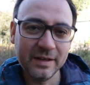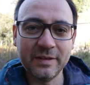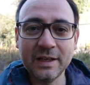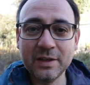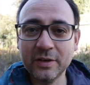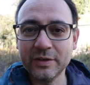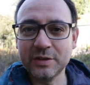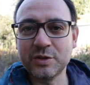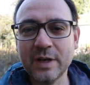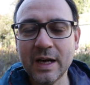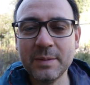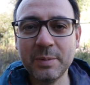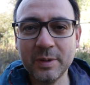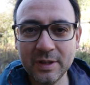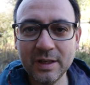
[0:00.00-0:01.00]
Then got the
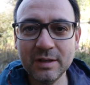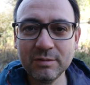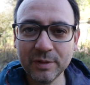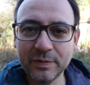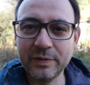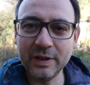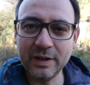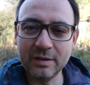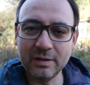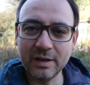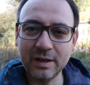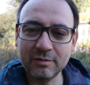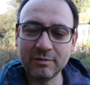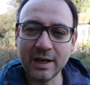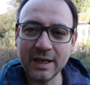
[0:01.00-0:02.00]
tripod in roughly in the
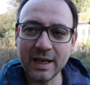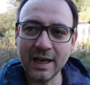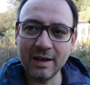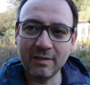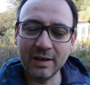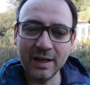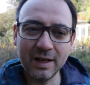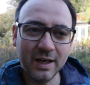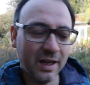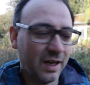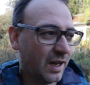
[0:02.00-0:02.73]
right area